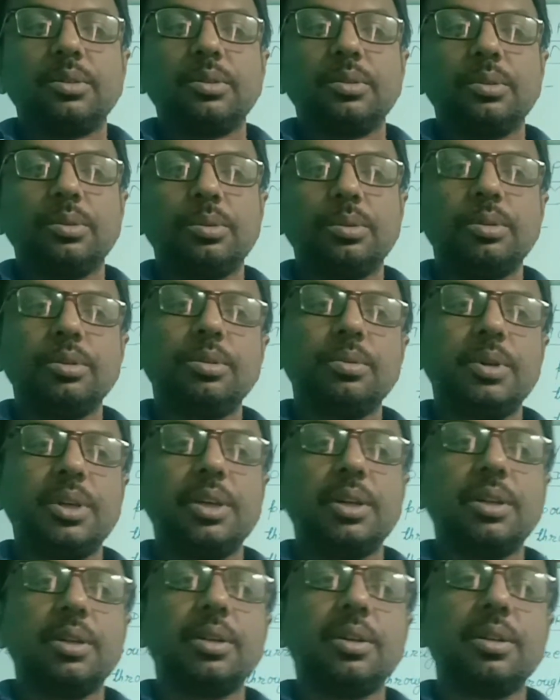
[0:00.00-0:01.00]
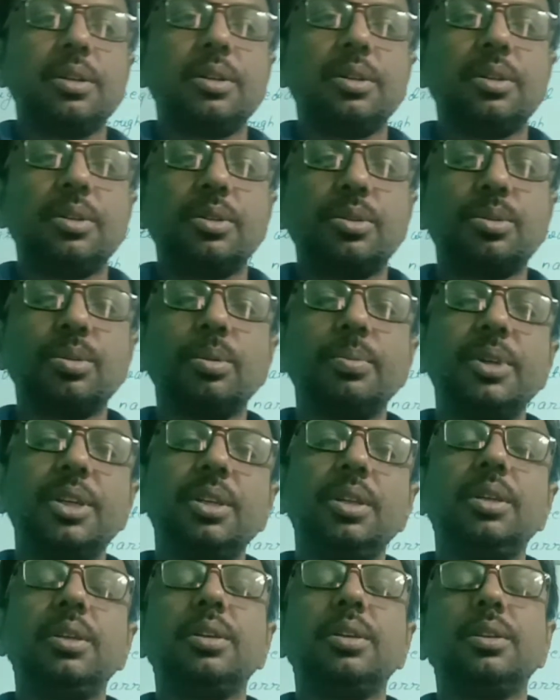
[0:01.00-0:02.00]
Those were so
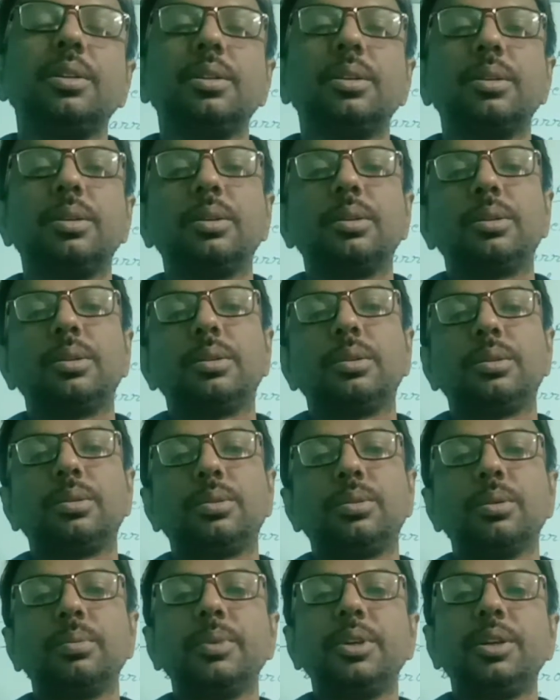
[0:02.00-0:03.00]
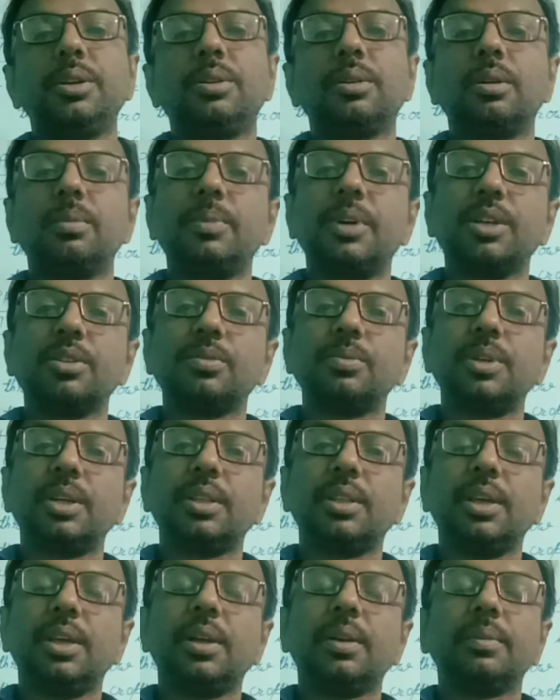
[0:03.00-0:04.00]
many drawbacks were
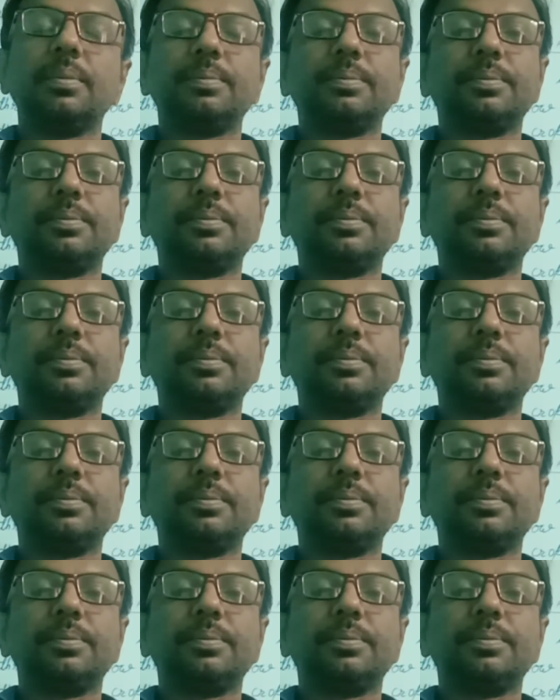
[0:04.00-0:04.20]
there,